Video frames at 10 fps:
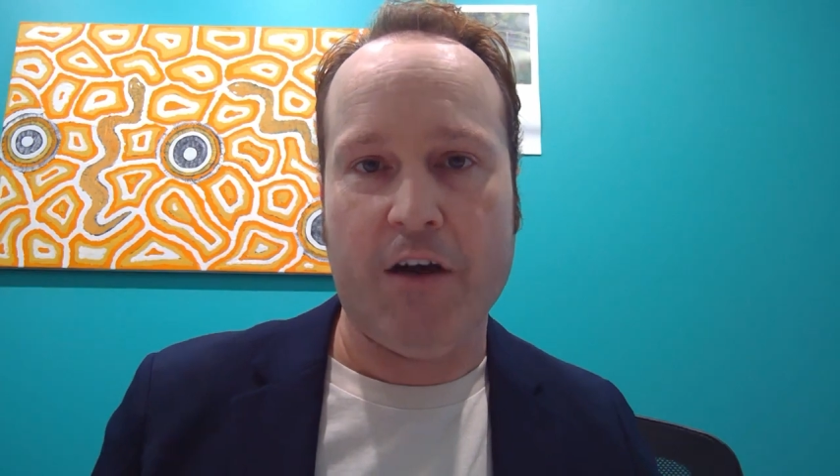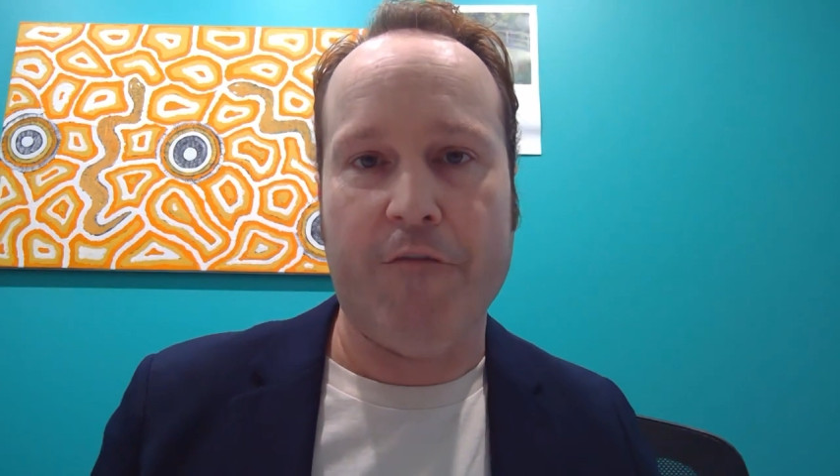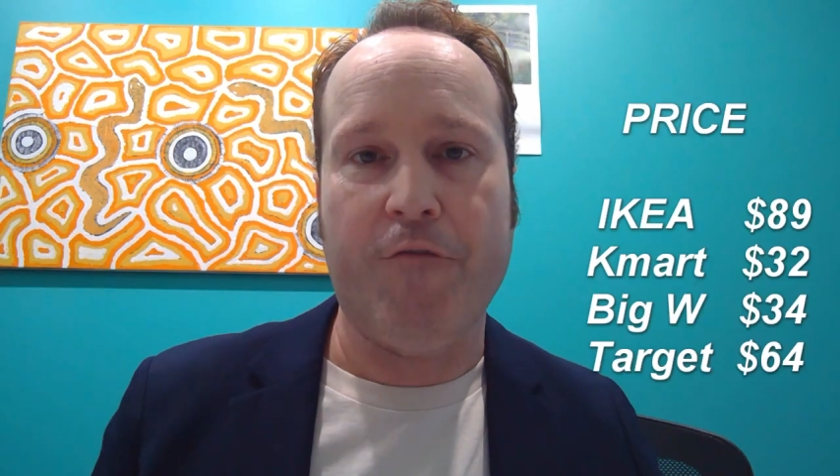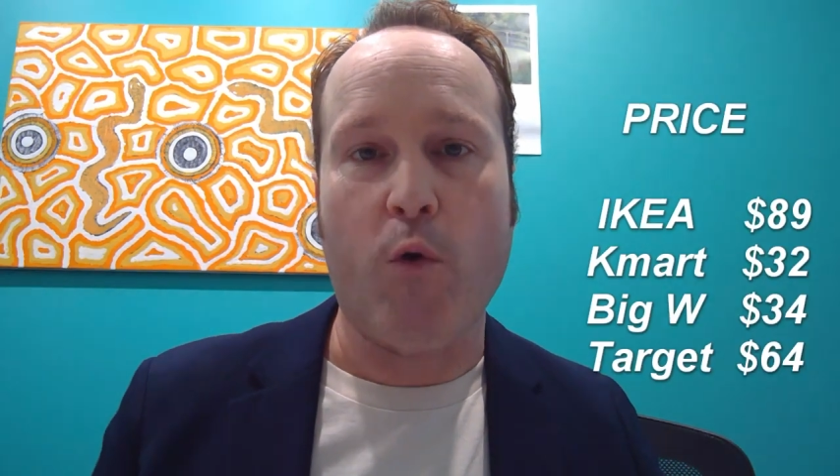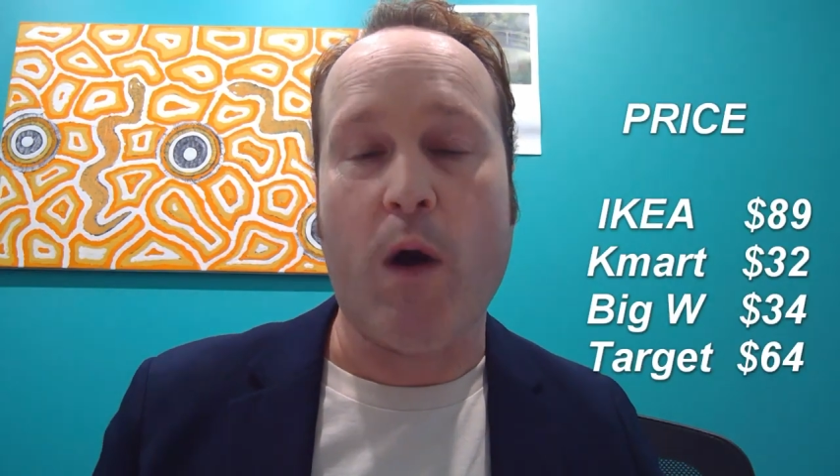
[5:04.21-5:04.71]

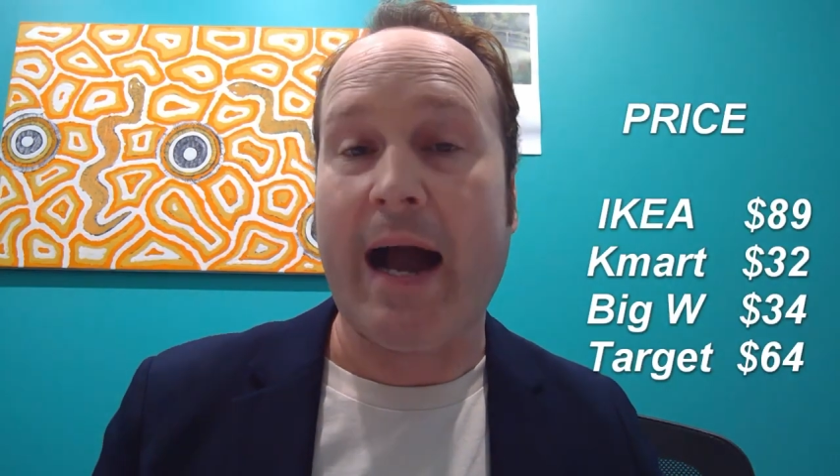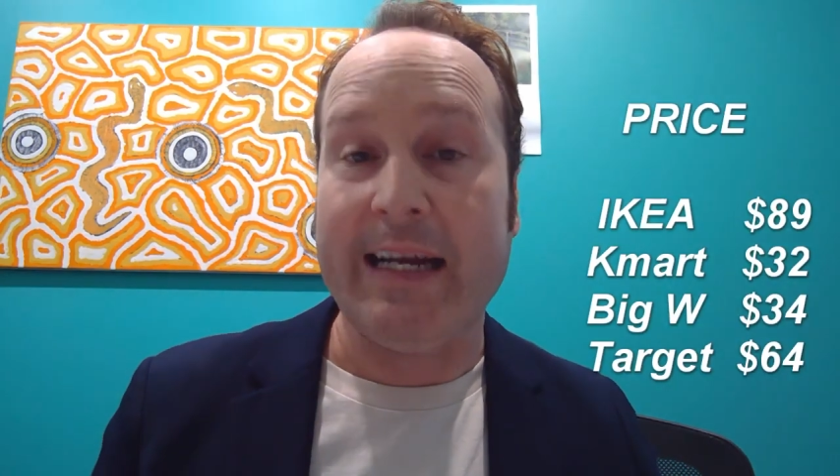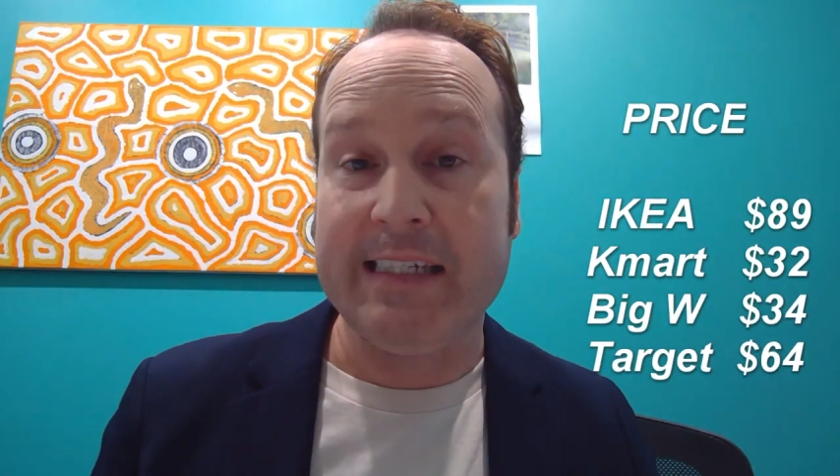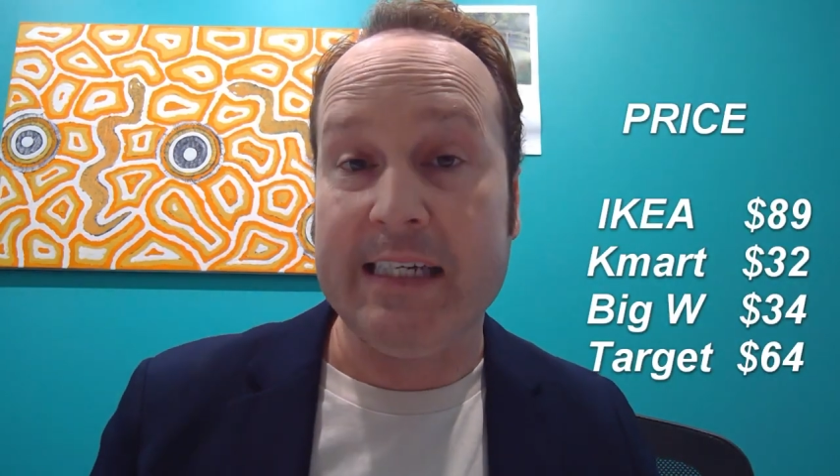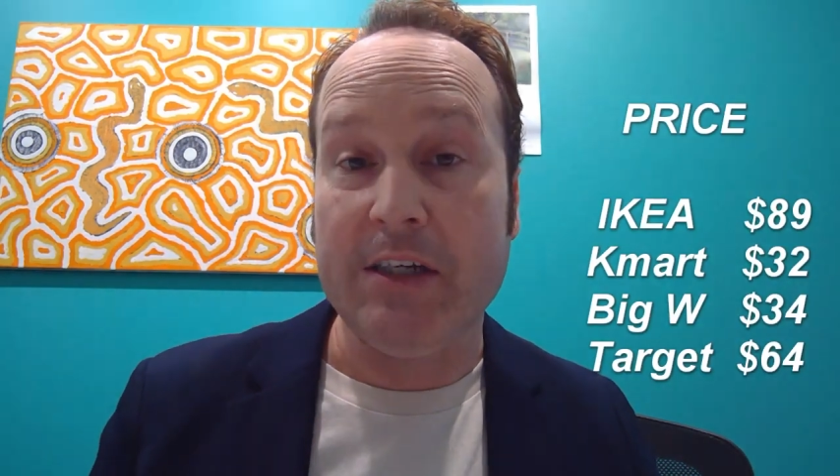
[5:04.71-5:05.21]
for
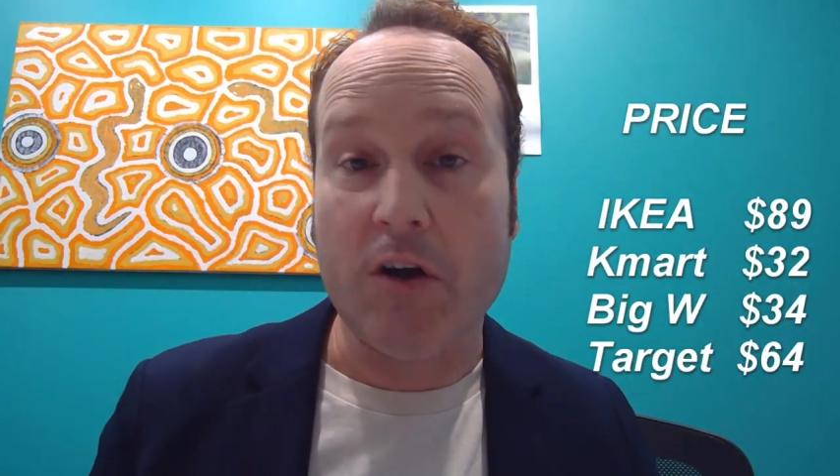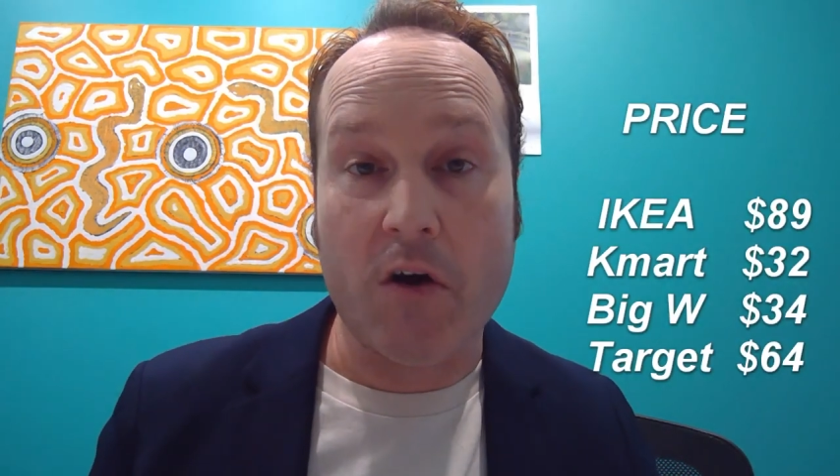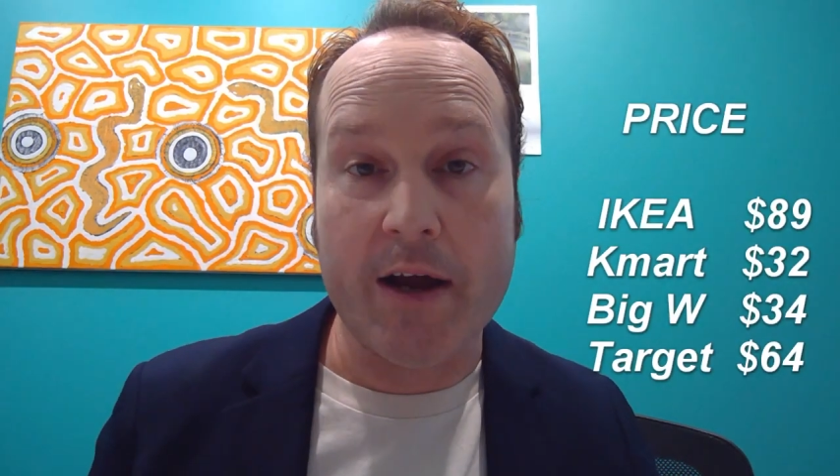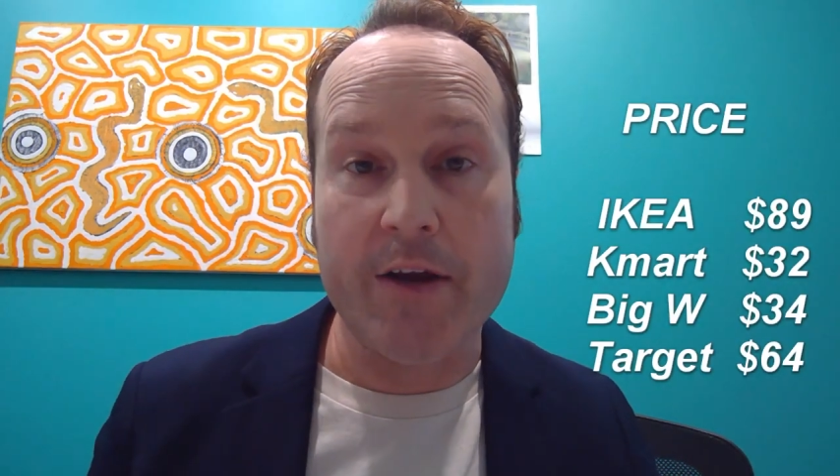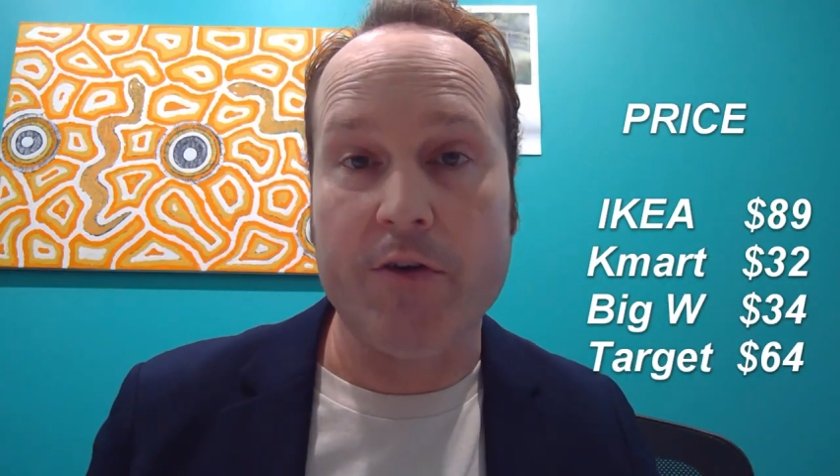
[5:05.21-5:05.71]

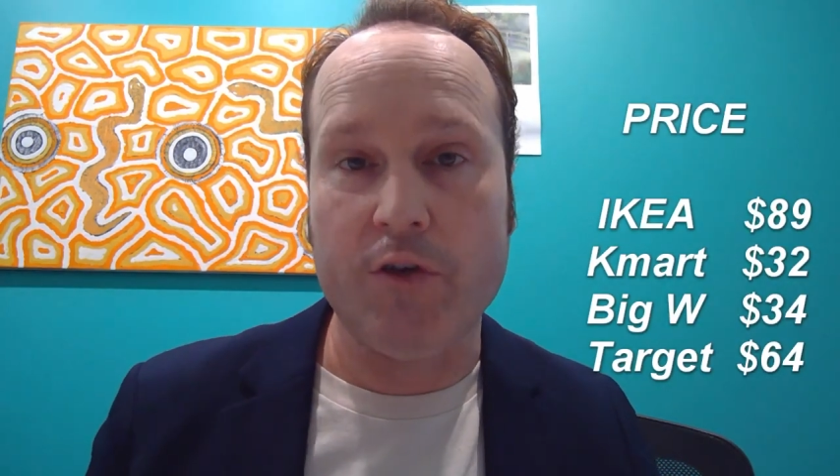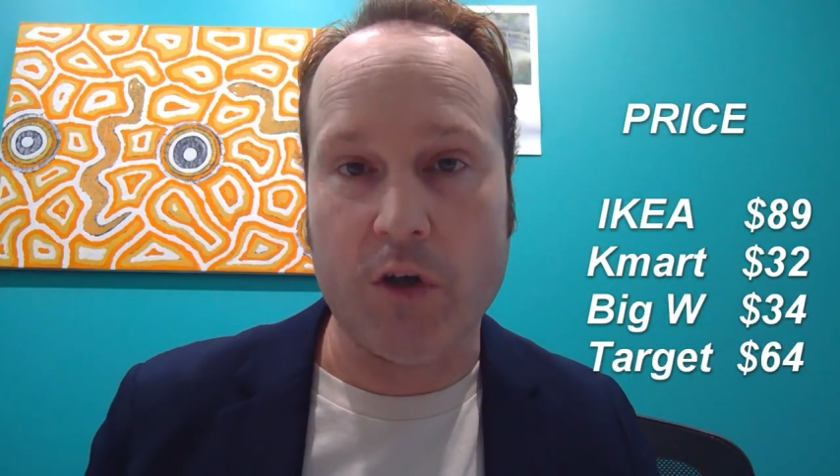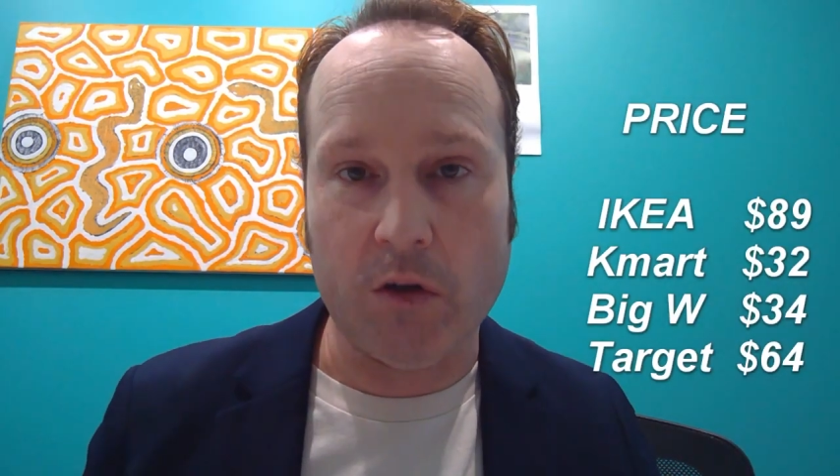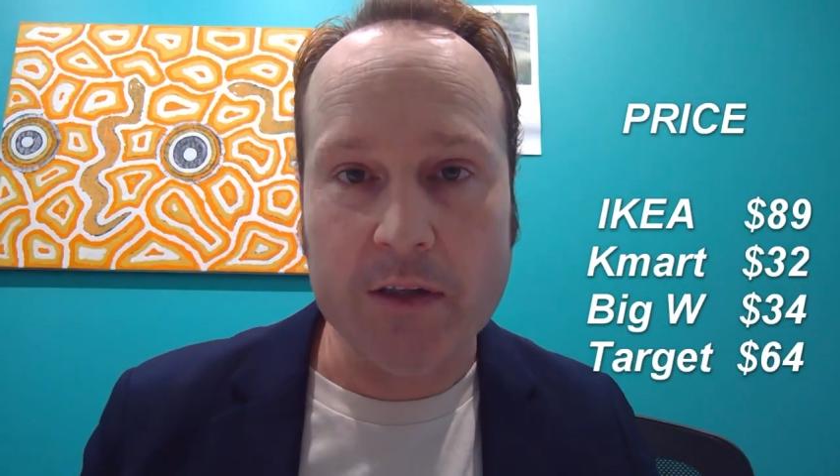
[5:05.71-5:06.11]
$89